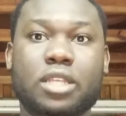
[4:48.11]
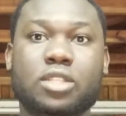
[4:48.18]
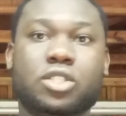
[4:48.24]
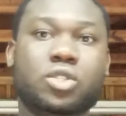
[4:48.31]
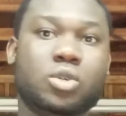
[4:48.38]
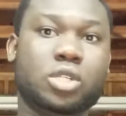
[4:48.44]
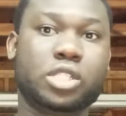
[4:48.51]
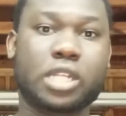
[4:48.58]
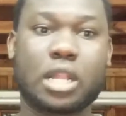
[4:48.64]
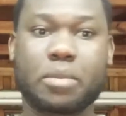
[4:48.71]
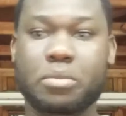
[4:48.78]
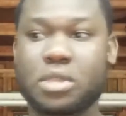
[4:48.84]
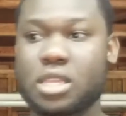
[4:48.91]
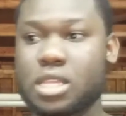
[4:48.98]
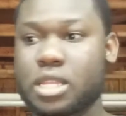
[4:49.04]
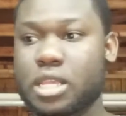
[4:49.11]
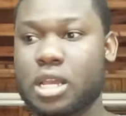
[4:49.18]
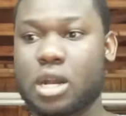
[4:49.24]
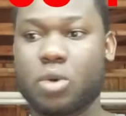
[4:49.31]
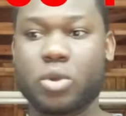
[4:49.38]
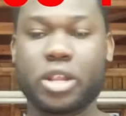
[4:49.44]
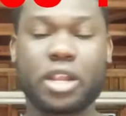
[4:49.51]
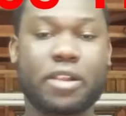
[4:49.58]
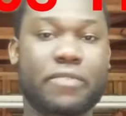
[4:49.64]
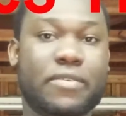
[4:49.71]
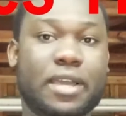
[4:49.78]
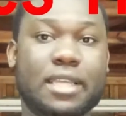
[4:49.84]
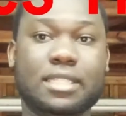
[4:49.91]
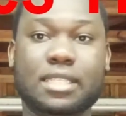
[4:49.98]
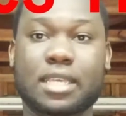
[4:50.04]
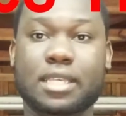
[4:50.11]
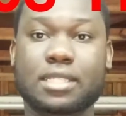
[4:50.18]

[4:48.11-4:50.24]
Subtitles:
in social media, wherever it